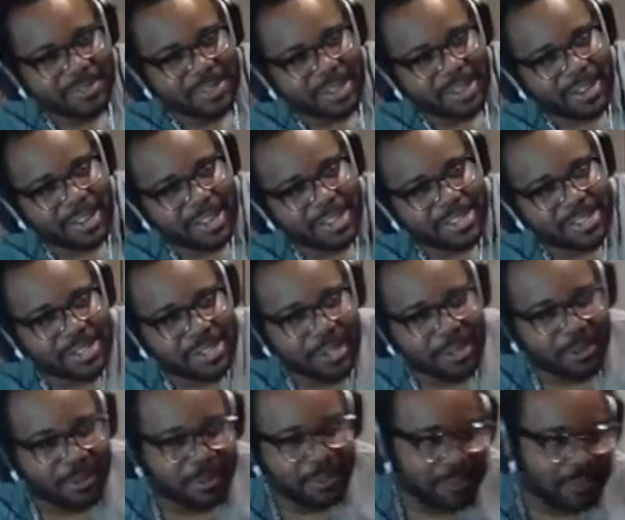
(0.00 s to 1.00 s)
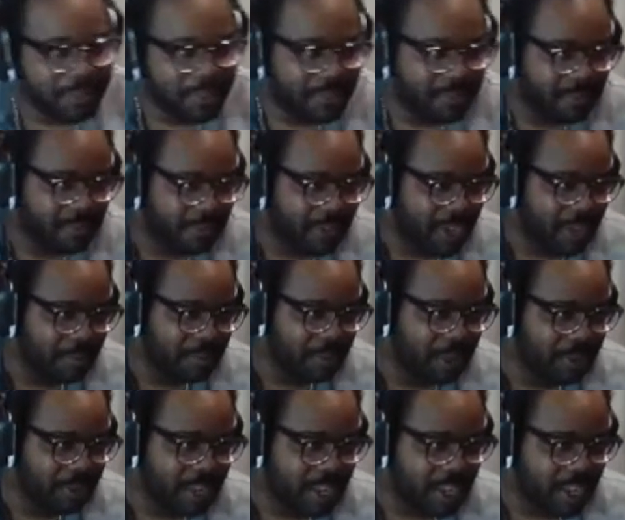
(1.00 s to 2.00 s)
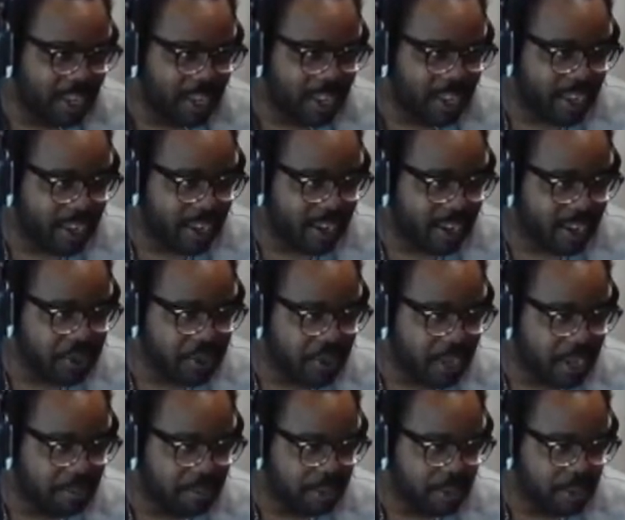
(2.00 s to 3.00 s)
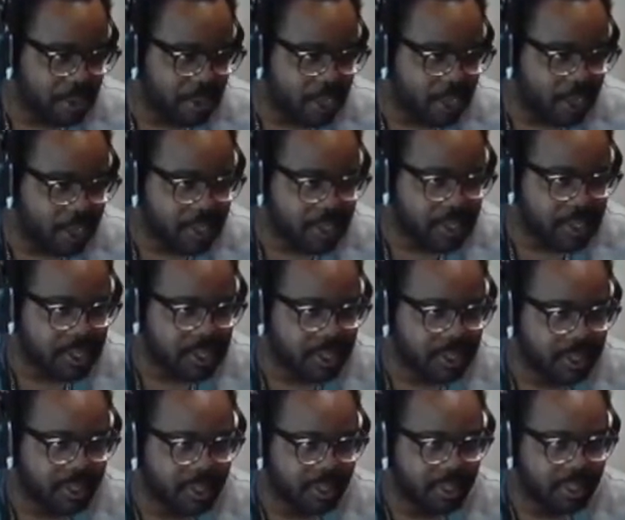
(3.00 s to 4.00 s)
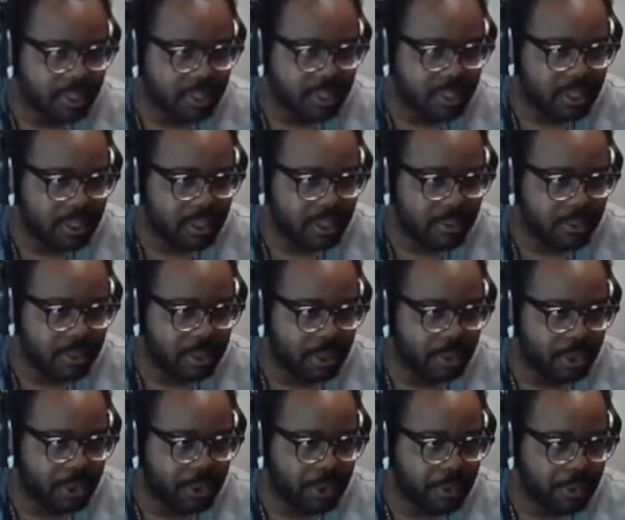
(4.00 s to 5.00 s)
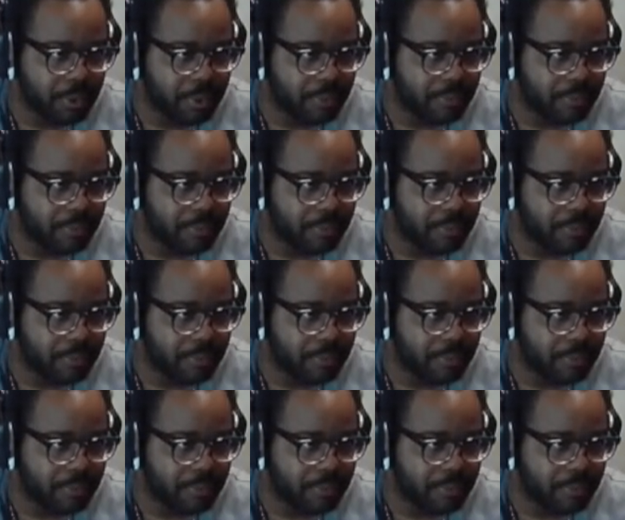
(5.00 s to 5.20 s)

All right, so got blue Diddy and also got blue Kongs, blue duo.